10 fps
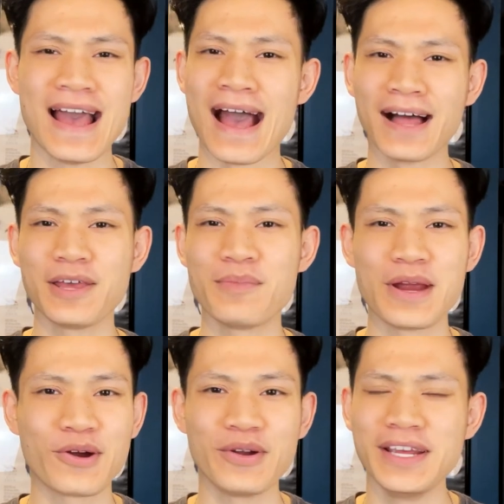Halle
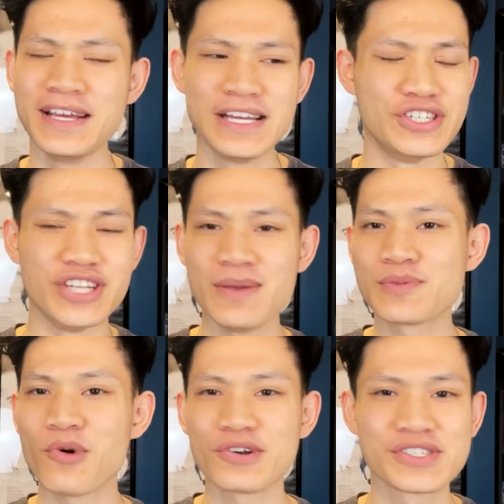Berry, James
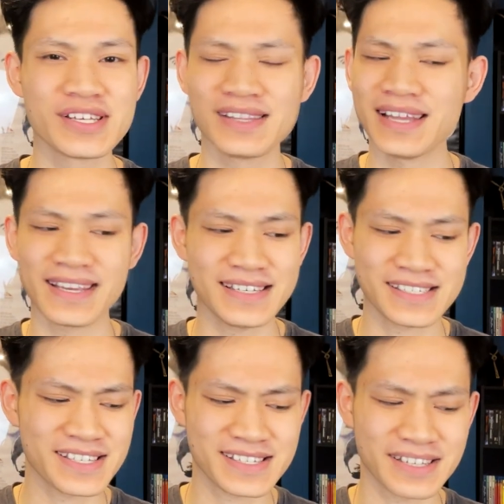Marsden. Like, it's
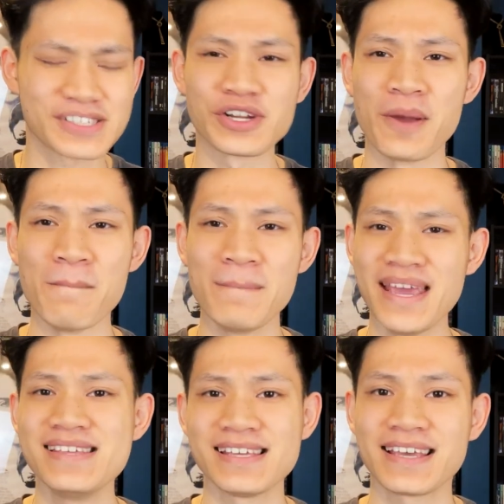just such an
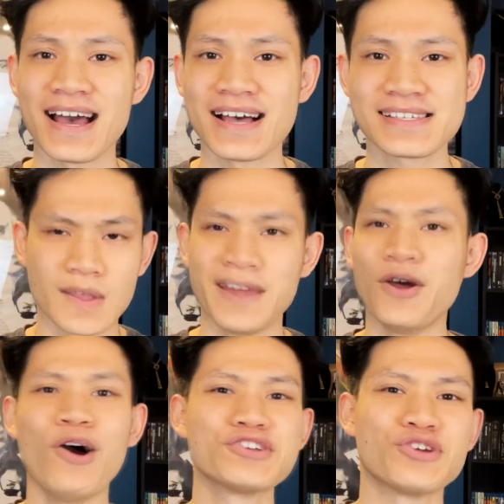amazing cast. And
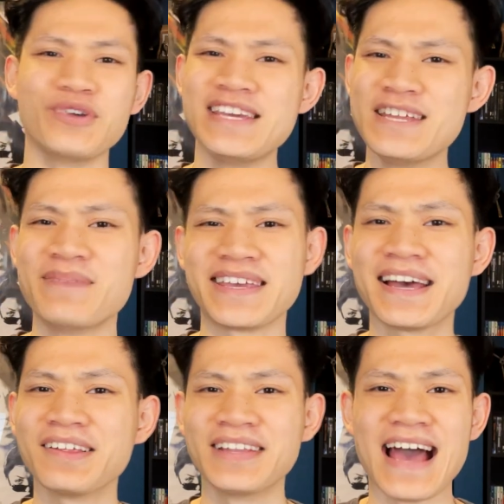also Ian
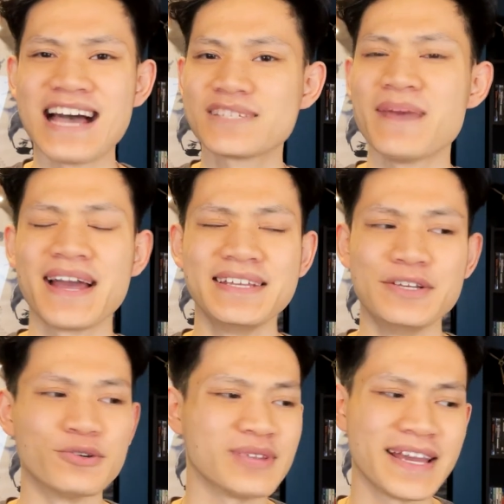McKellen as
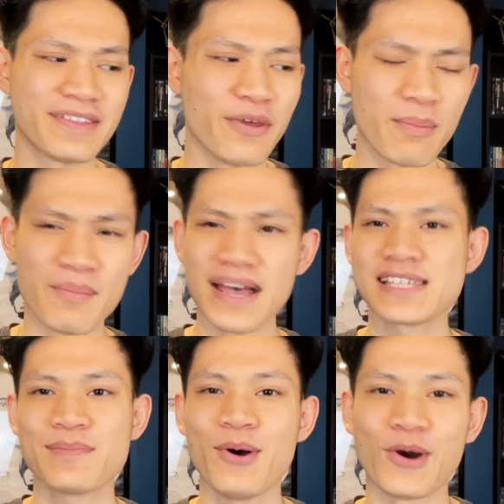Magneto. Like, the
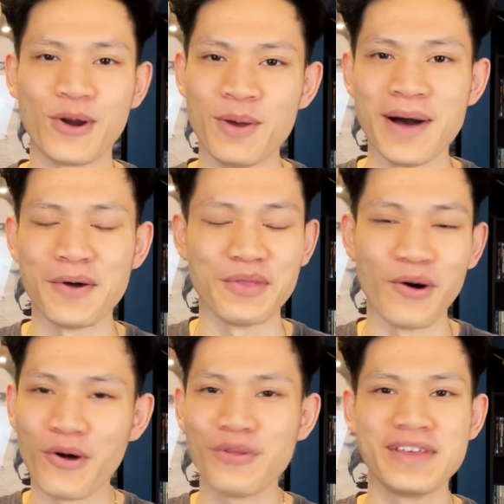best part about
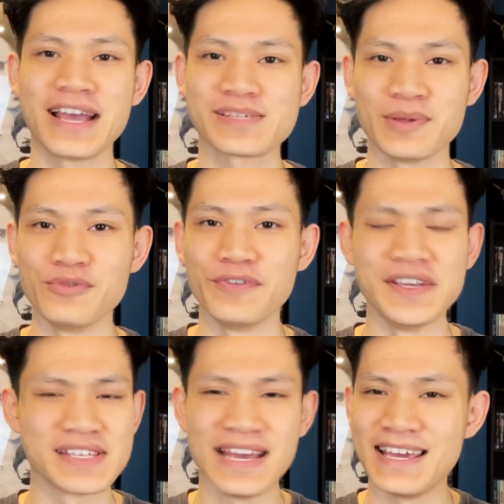all the X-Men
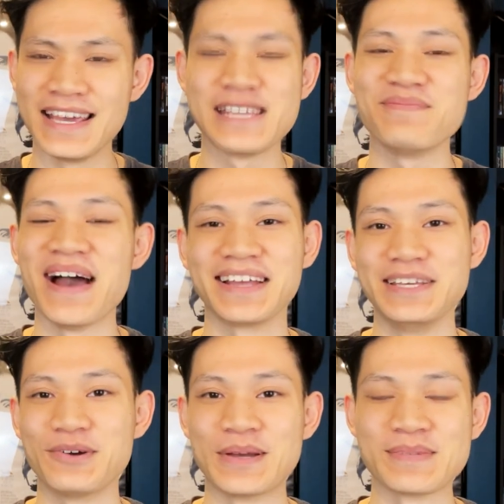movies is
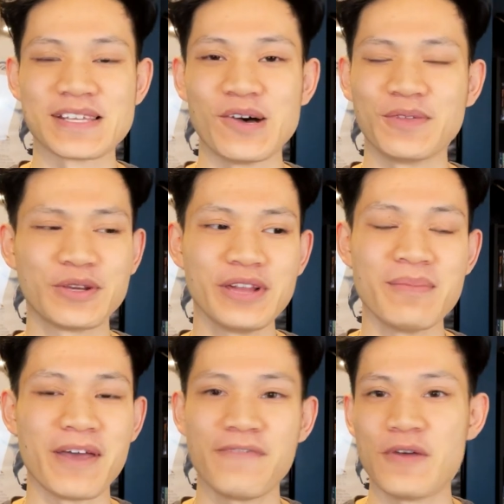Magneto himself, literally
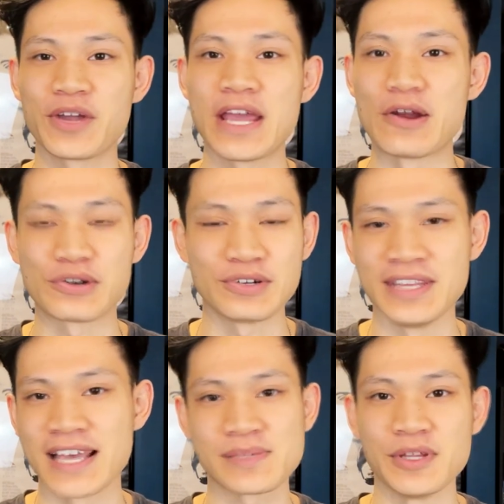my favorite character in
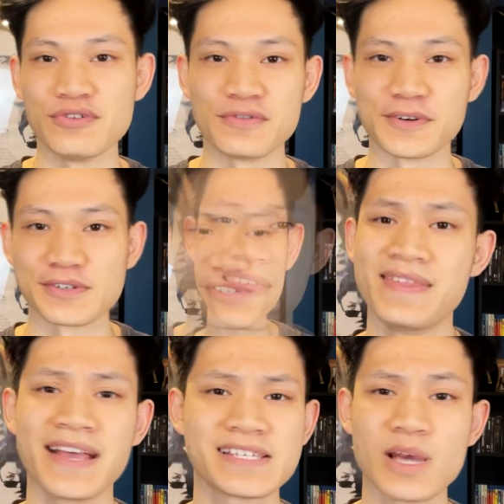the X-Men universe.
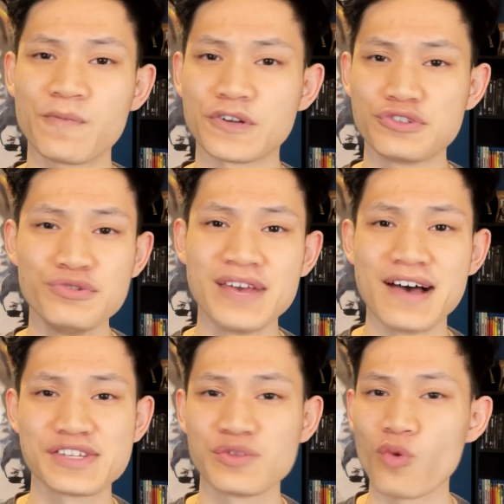Next up for
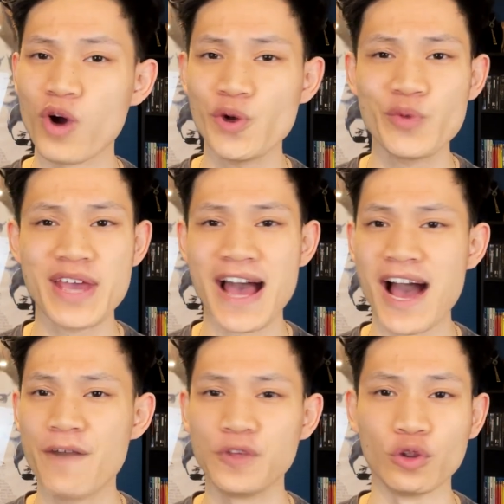2001, we
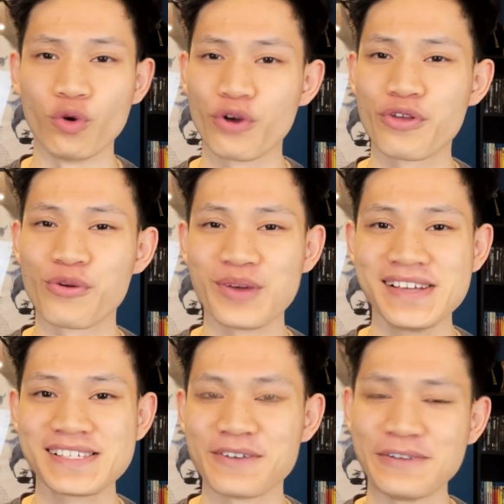have The Lord of the
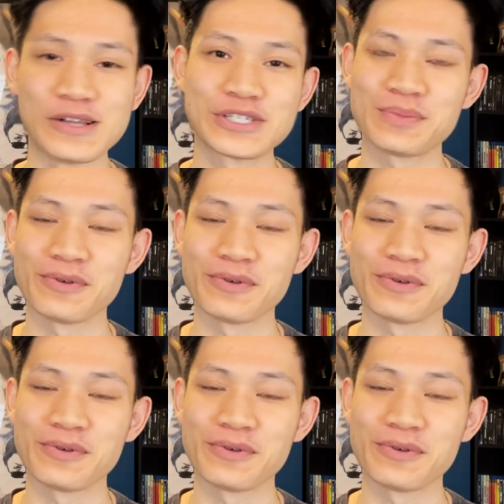Rings, The Fellowship